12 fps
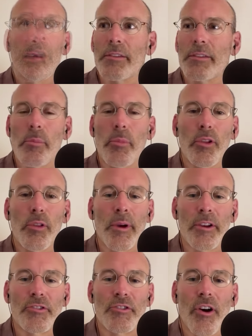as I pulled
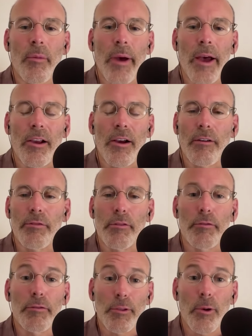my jaw back off
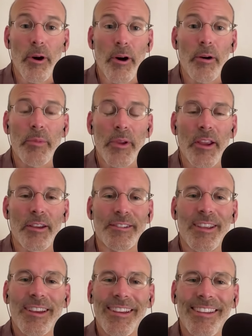the floor
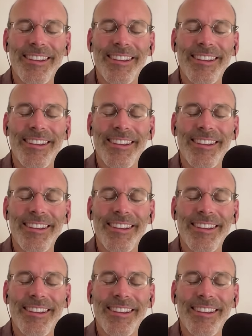because,